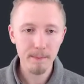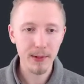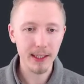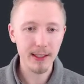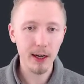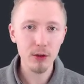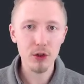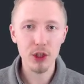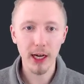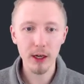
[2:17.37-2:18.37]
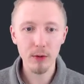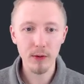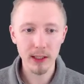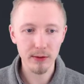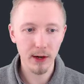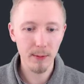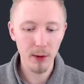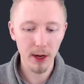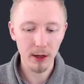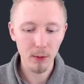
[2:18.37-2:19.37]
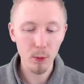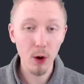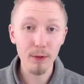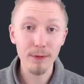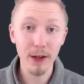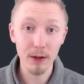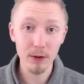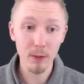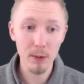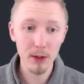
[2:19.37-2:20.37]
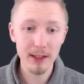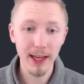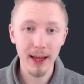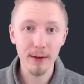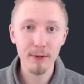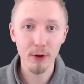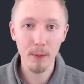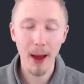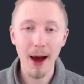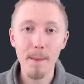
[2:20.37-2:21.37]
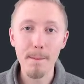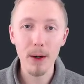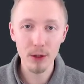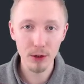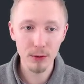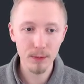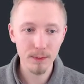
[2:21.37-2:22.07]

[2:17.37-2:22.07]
that tells Django REST framework what fields we want to take from our model.